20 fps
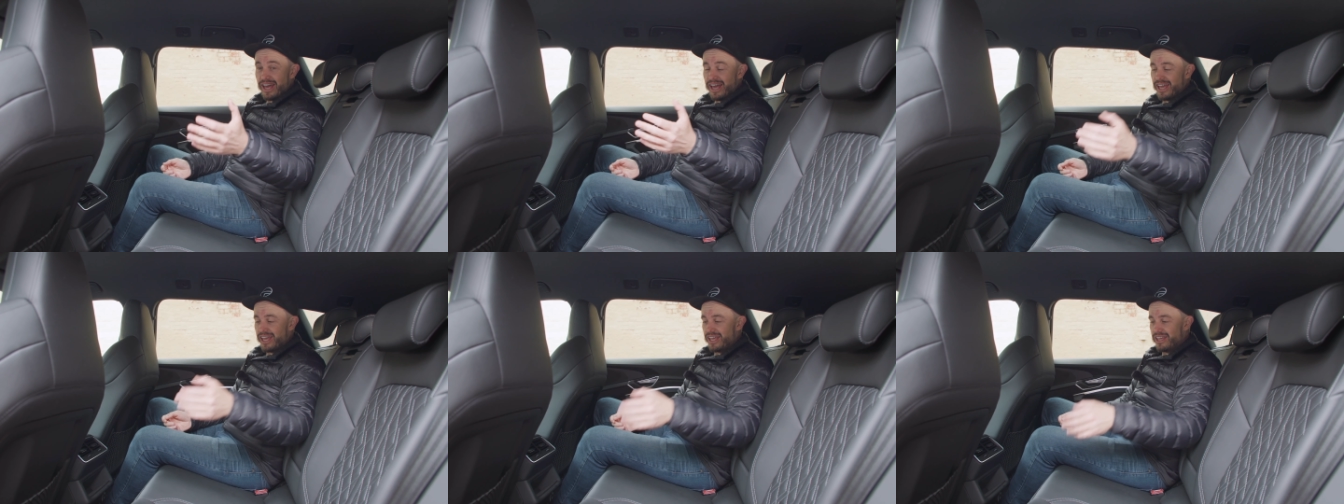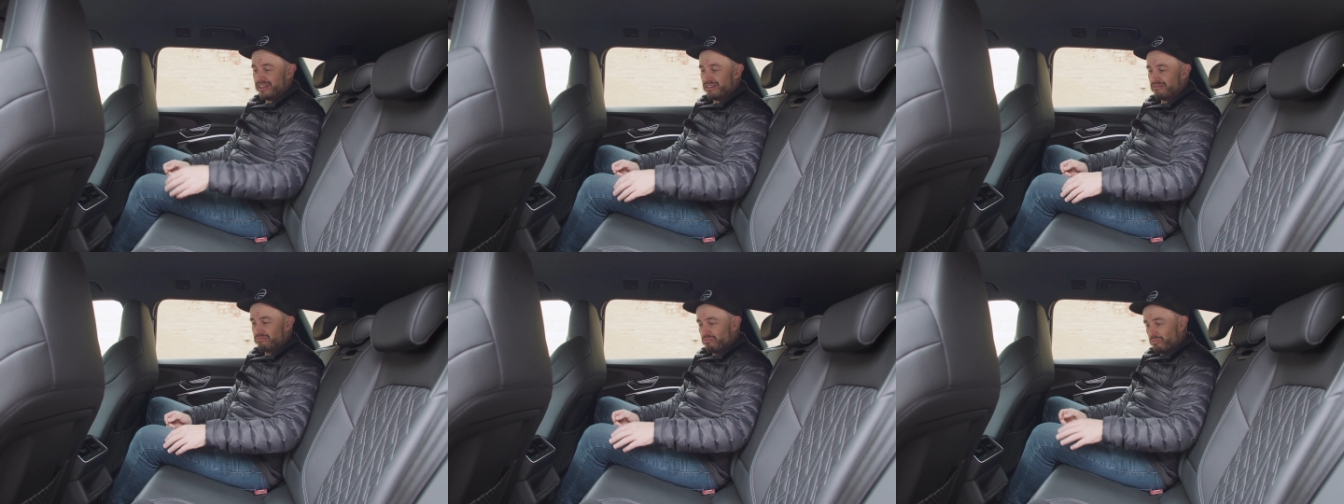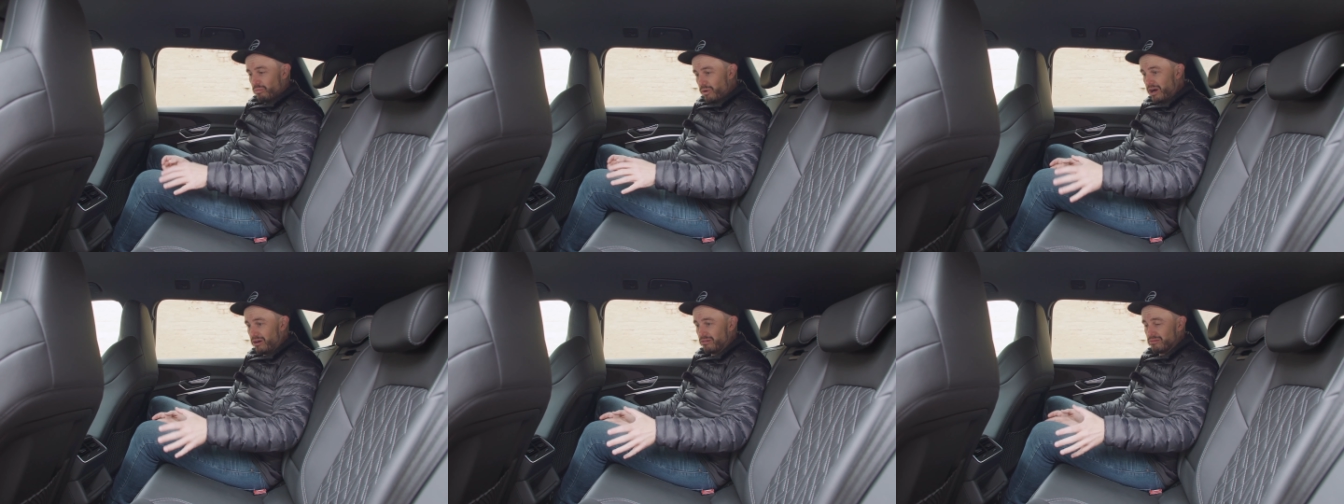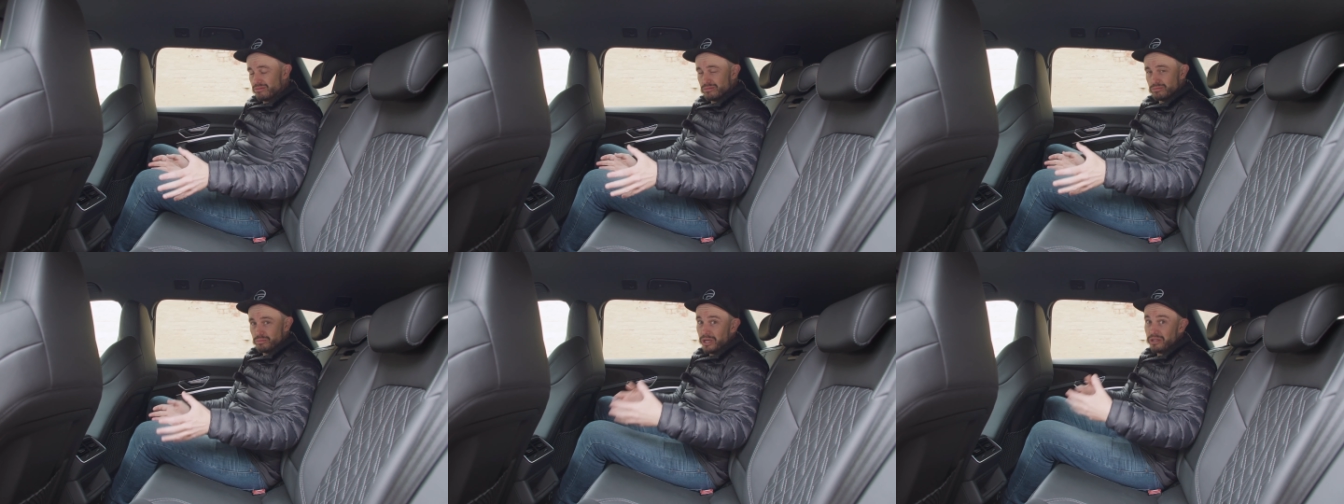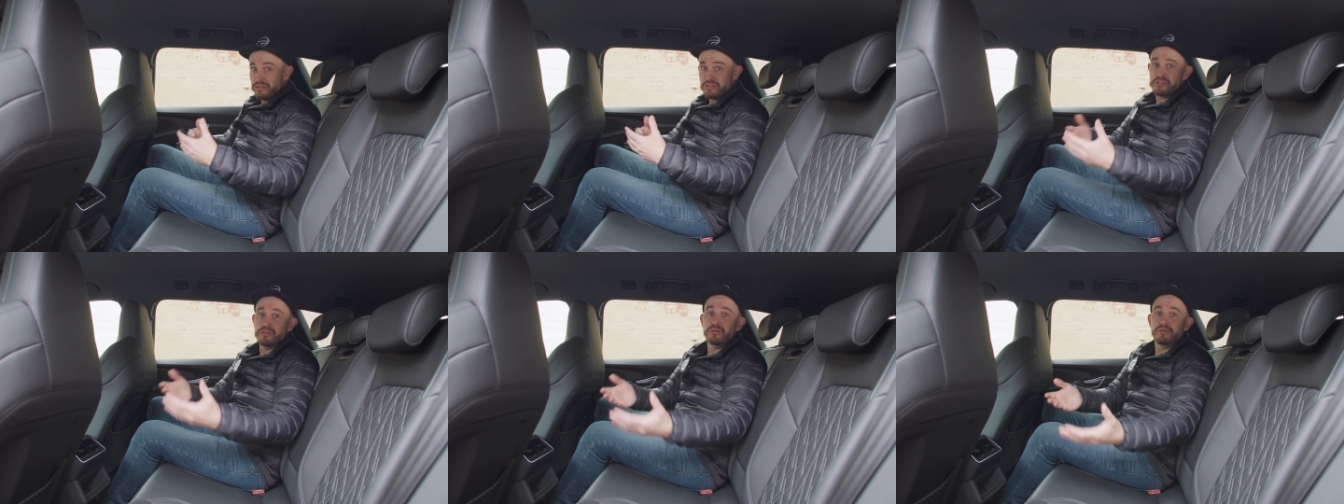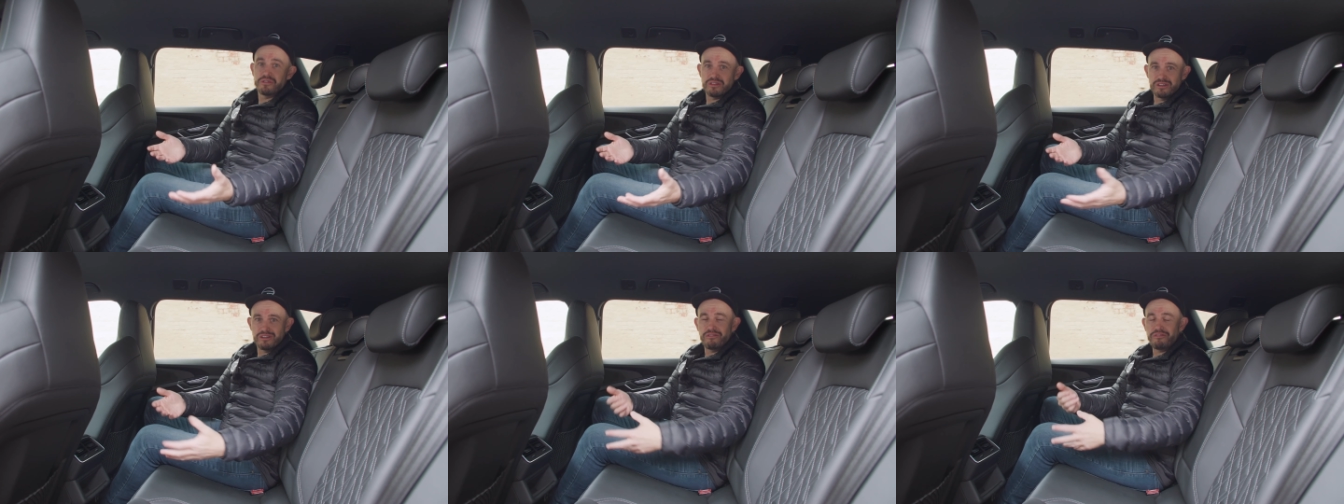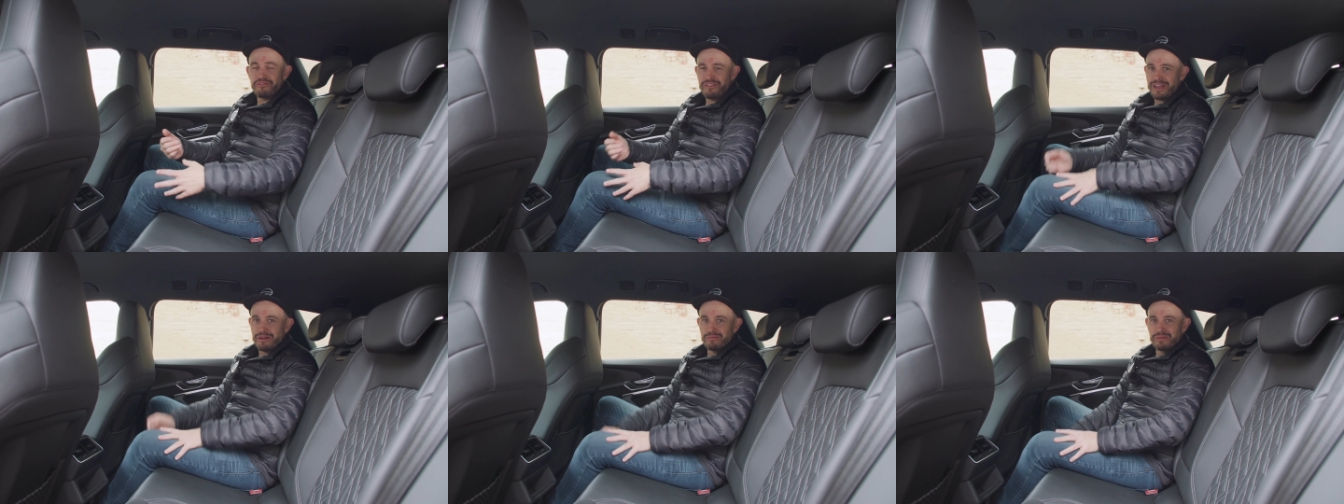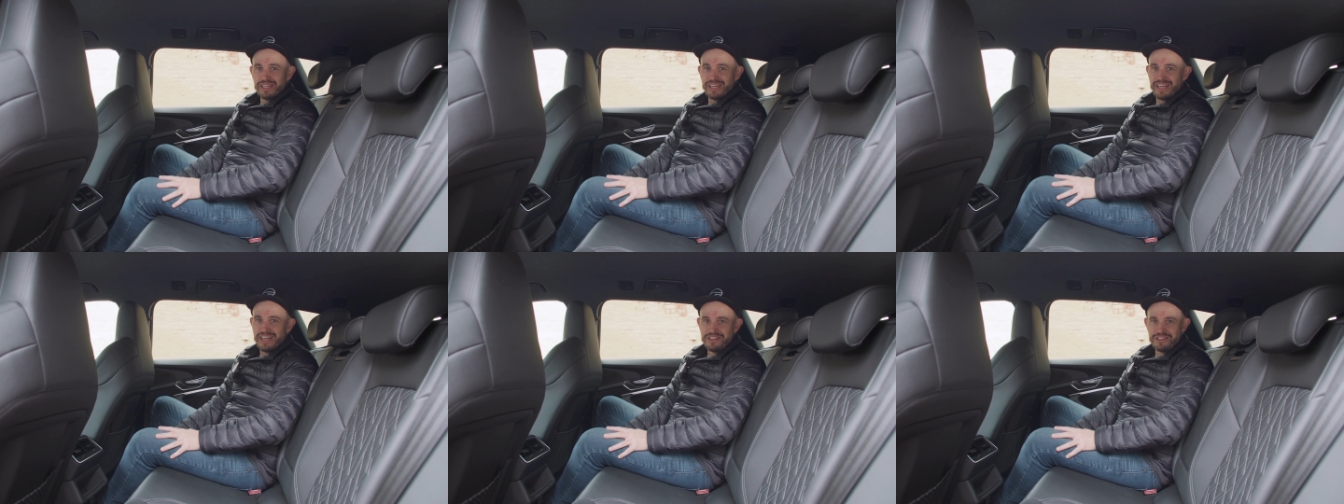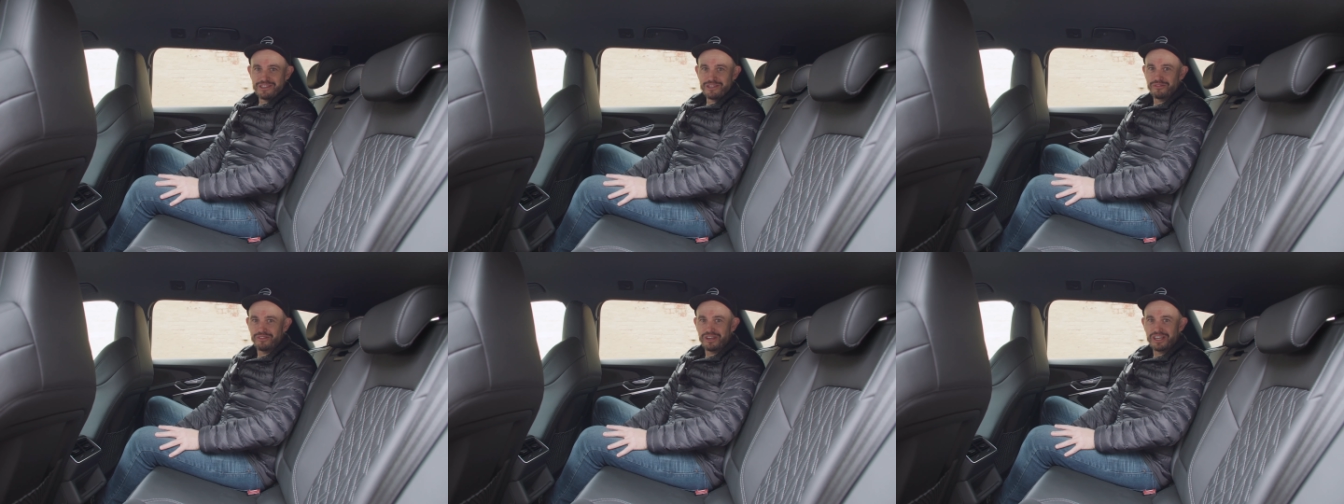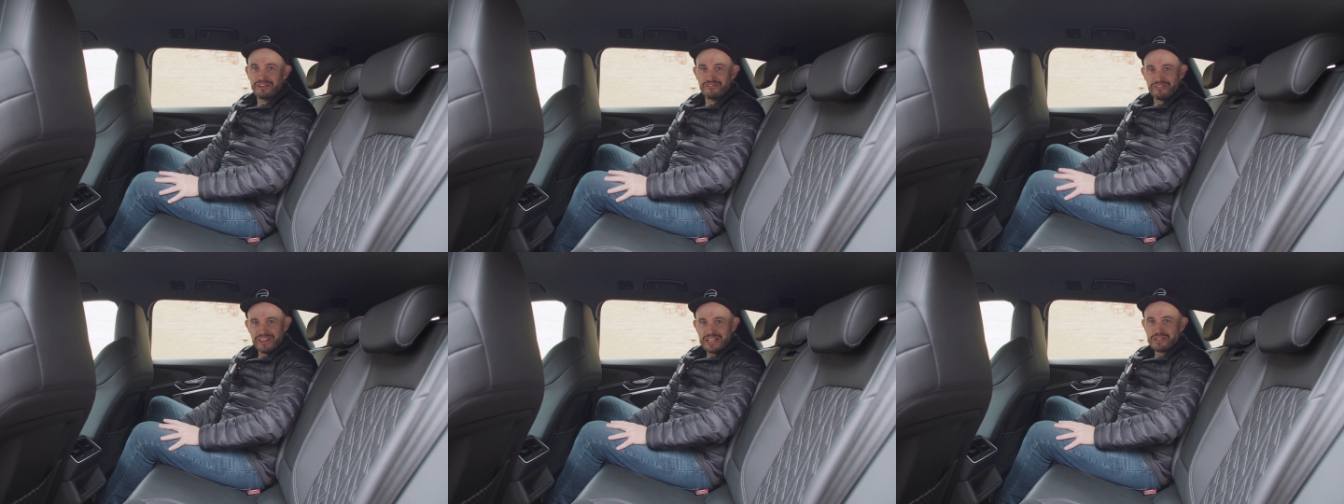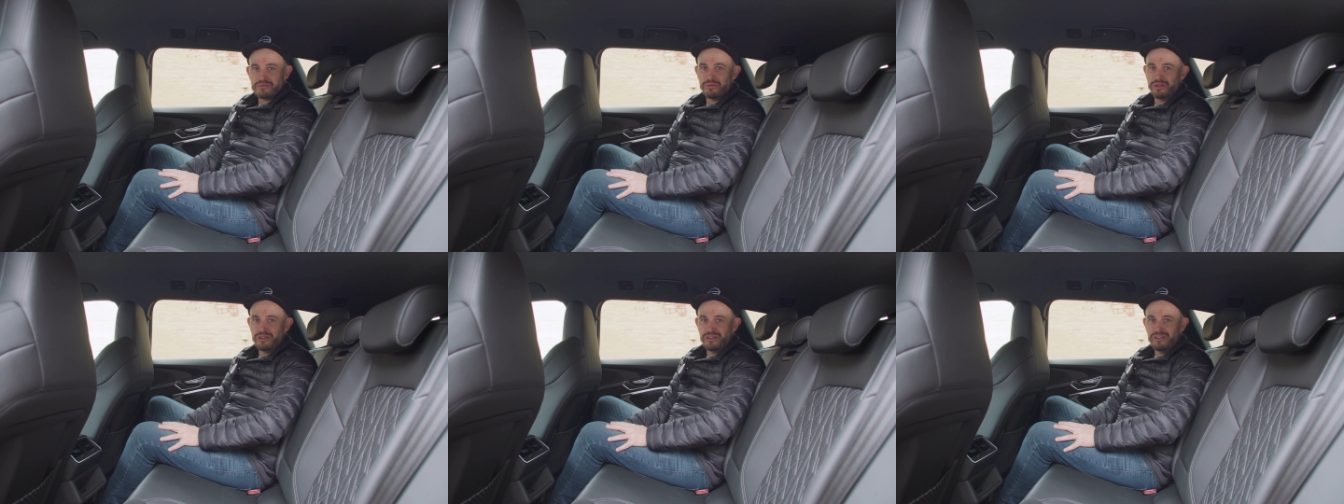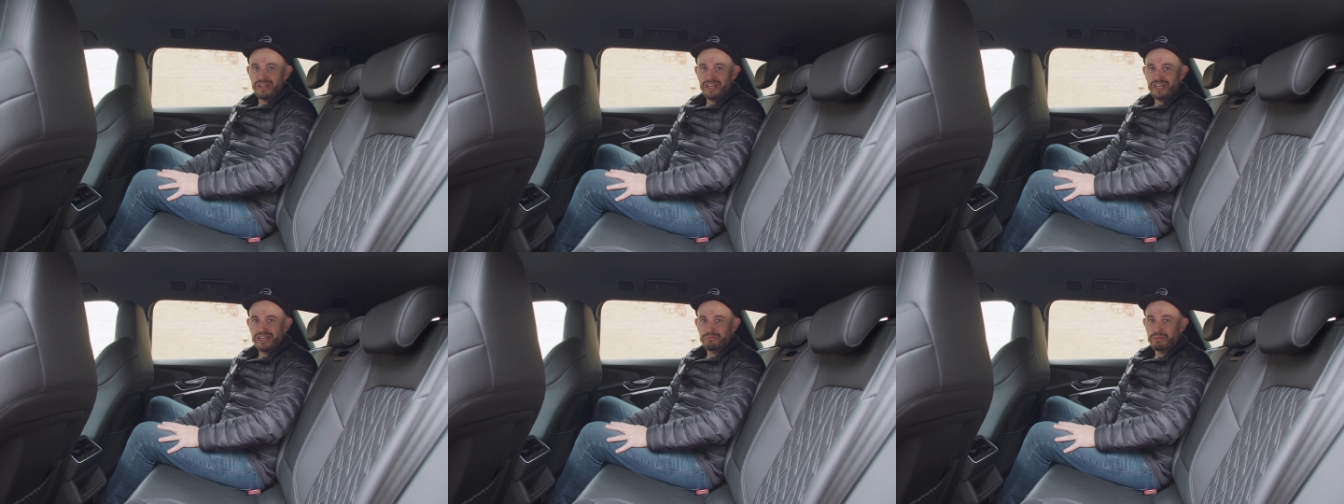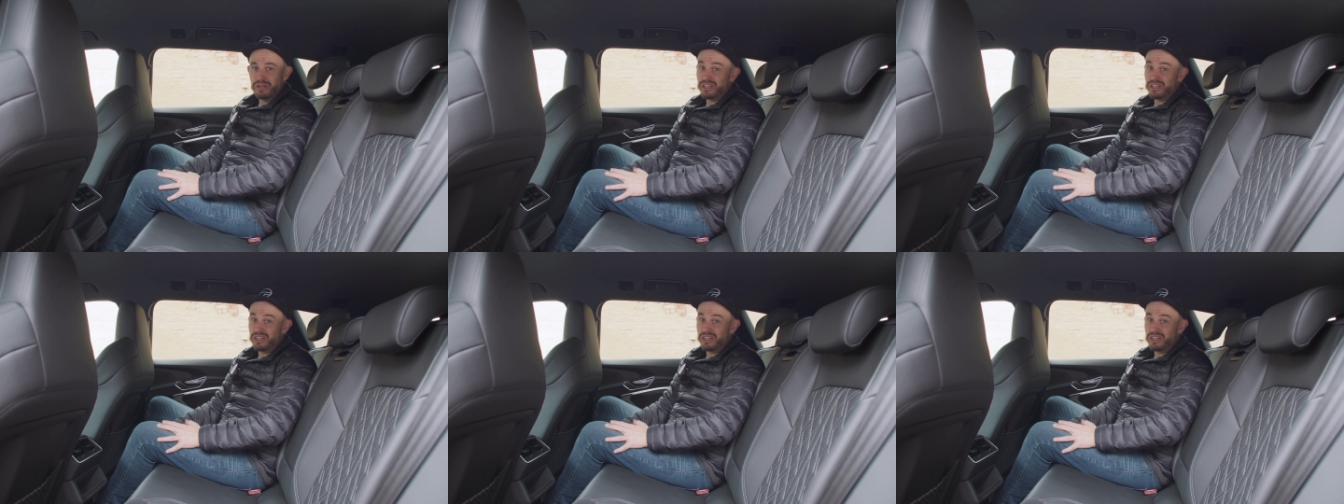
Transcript: a well, well suited family SUV if that's what you need,